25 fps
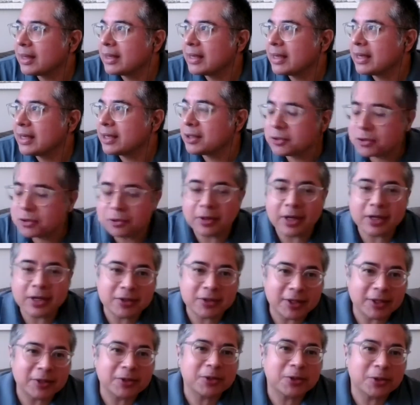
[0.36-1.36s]

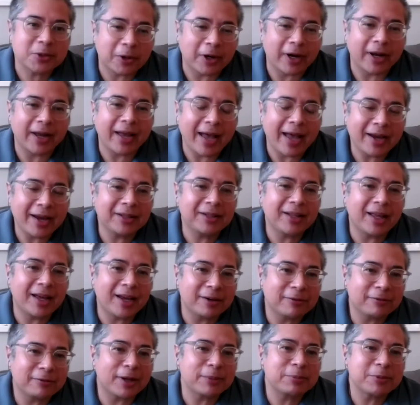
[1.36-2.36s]
interesting story. I had a lot
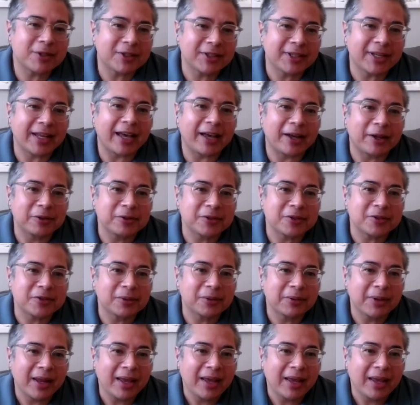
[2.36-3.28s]
of ups and downs.